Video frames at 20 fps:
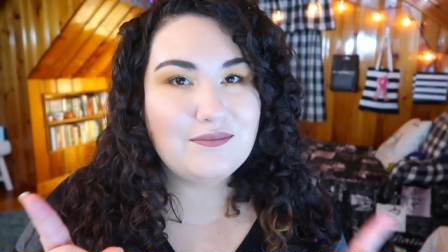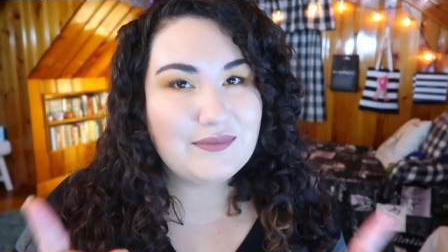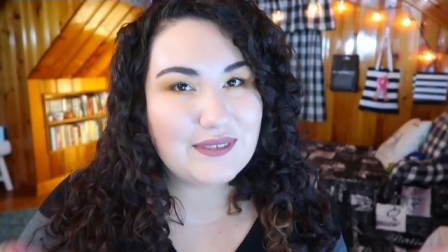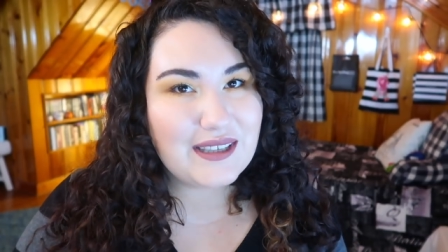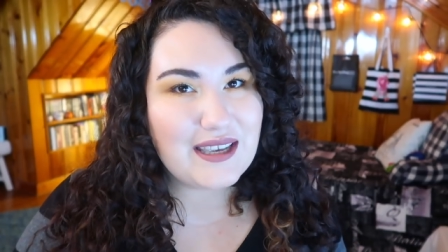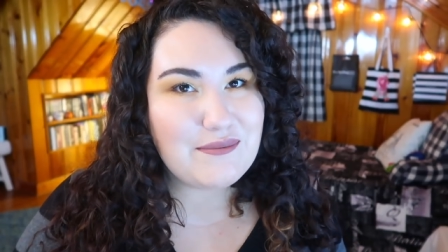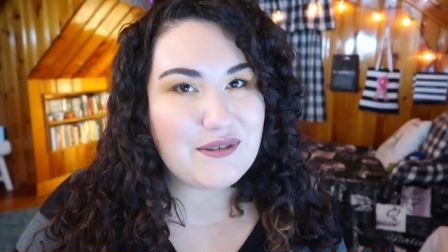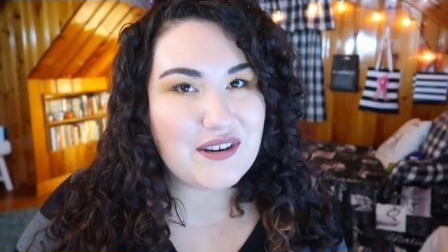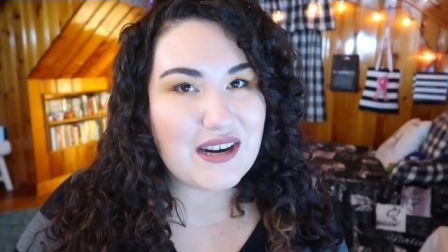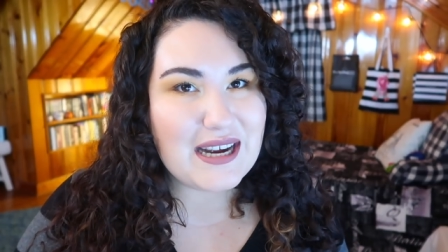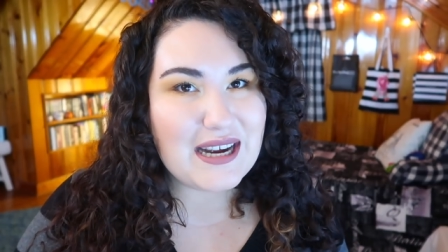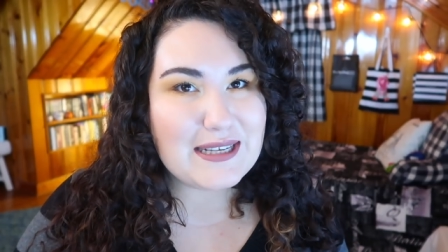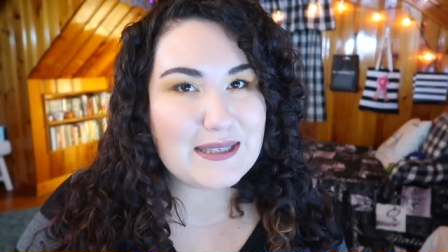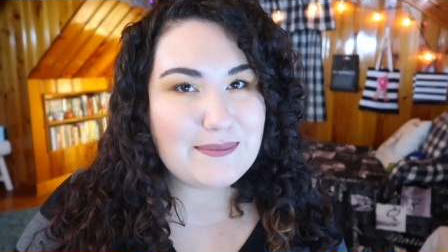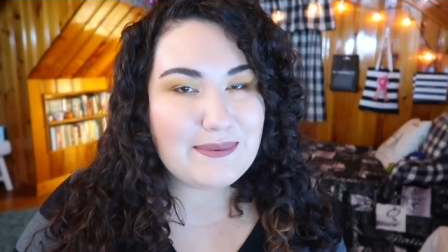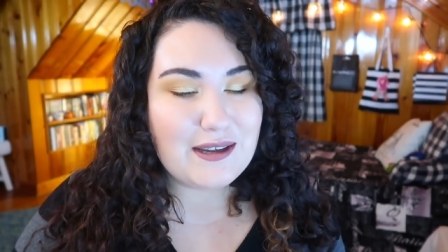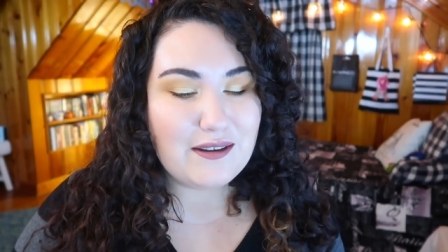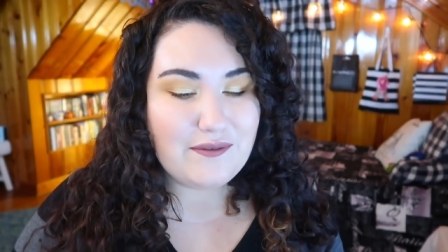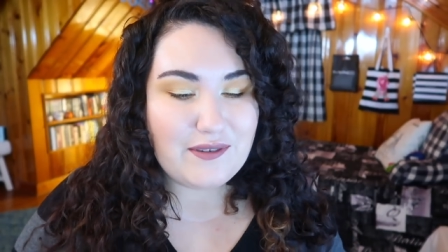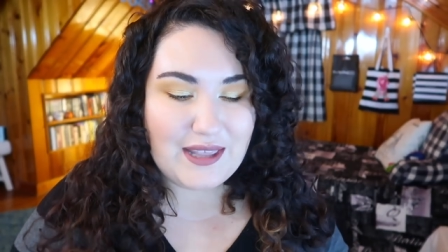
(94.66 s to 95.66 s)
keep your eyes
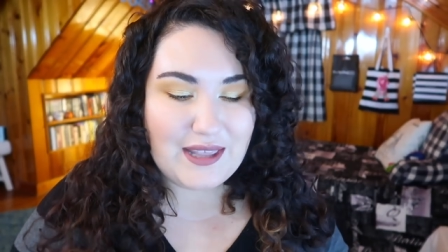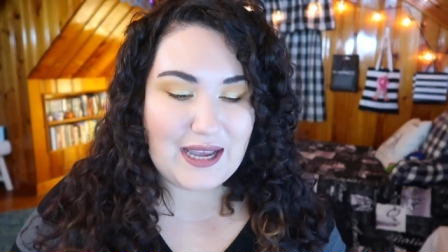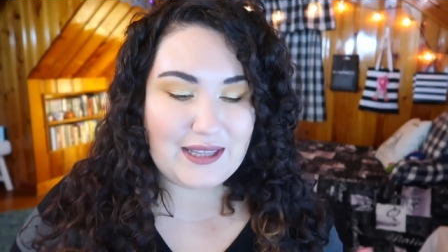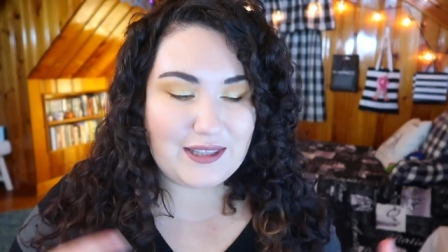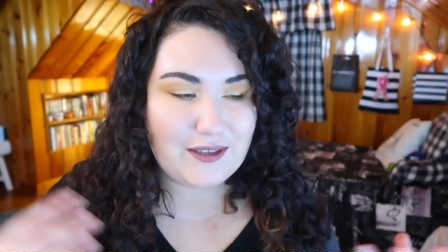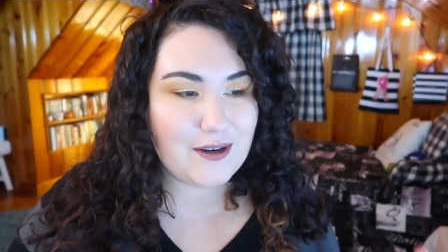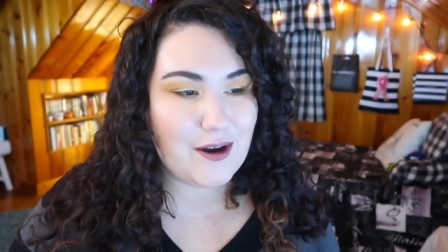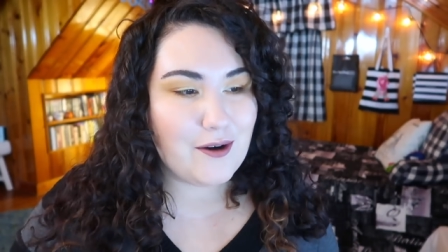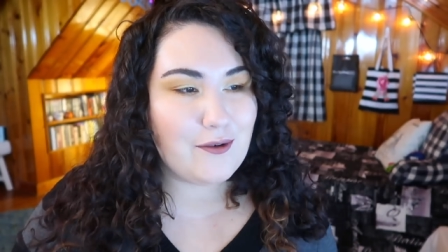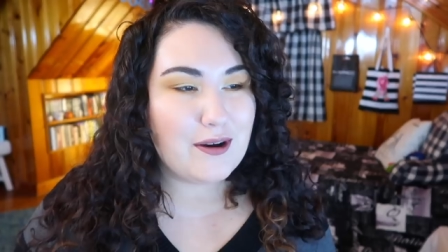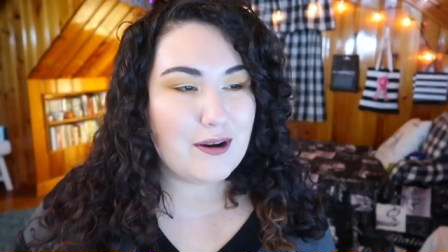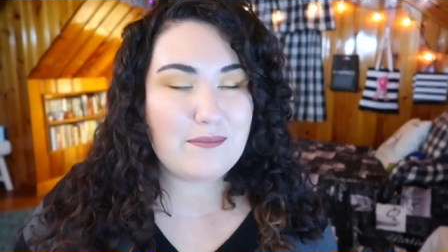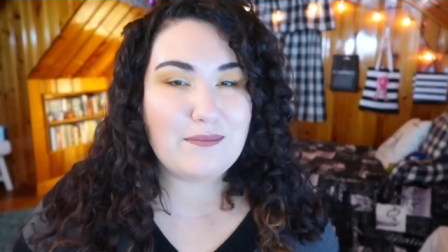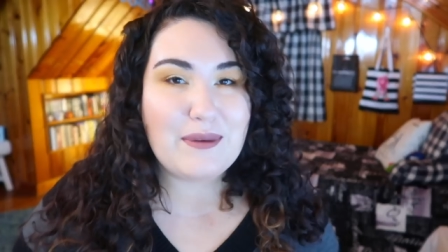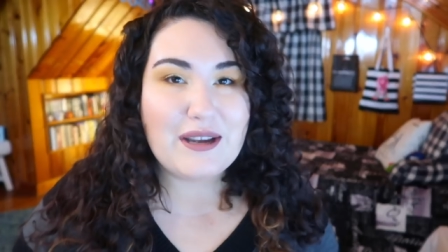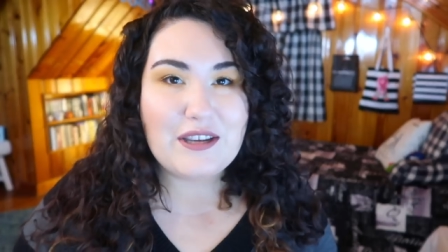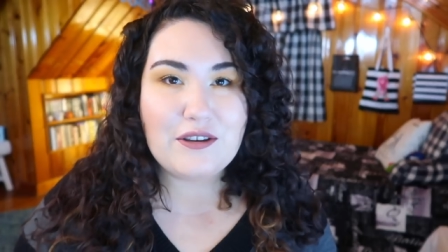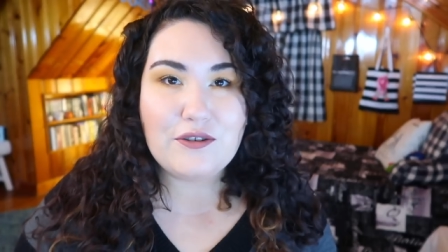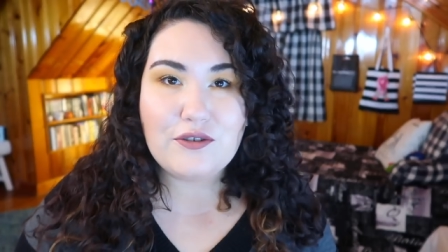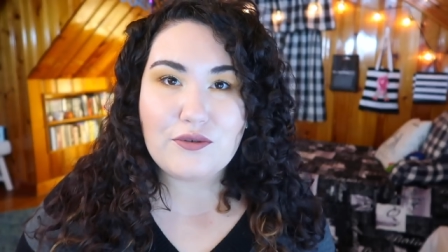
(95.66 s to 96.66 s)
peeled for that. They'll go up my
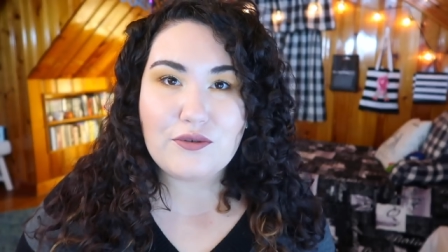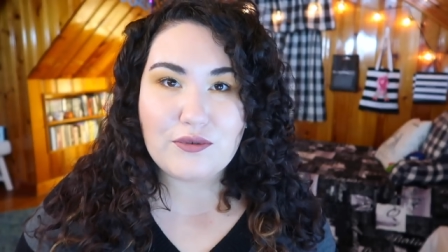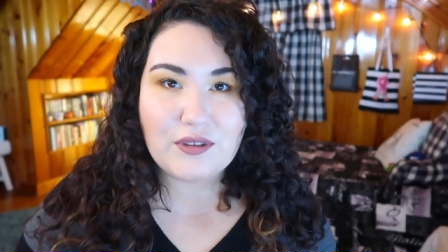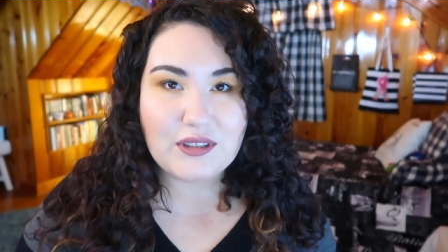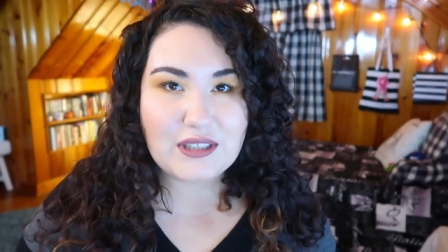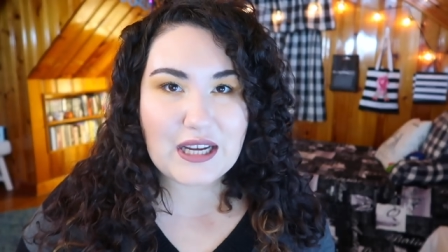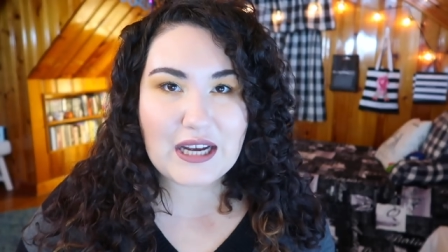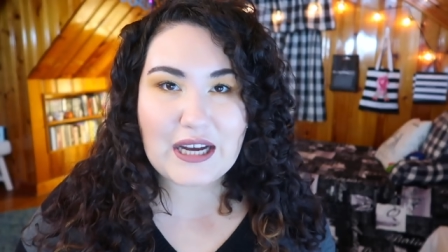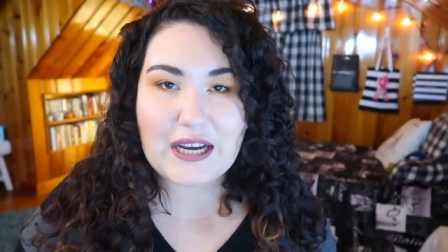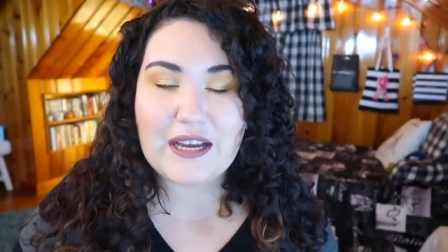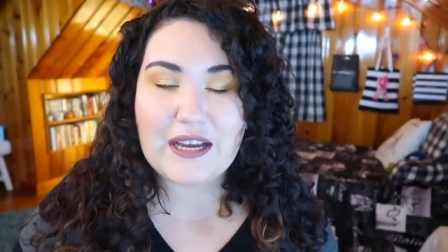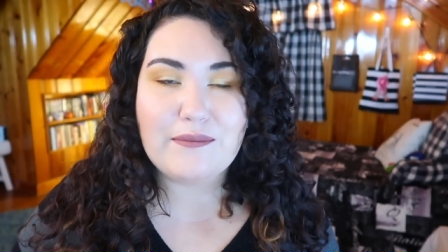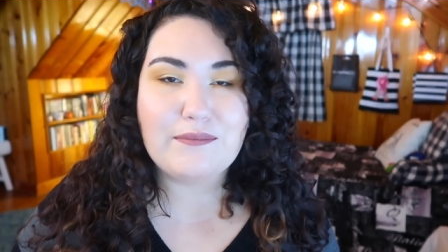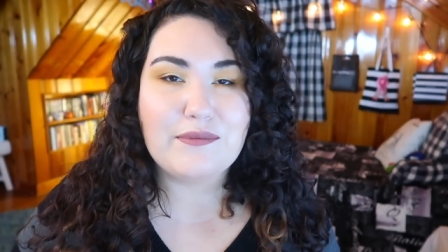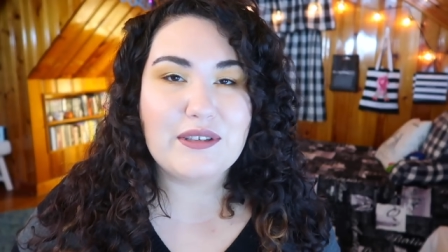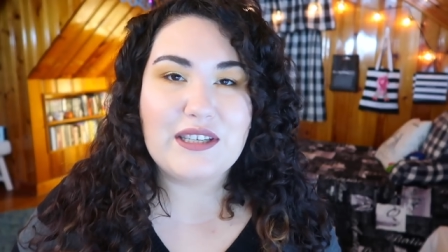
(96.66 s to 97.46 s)
usual time,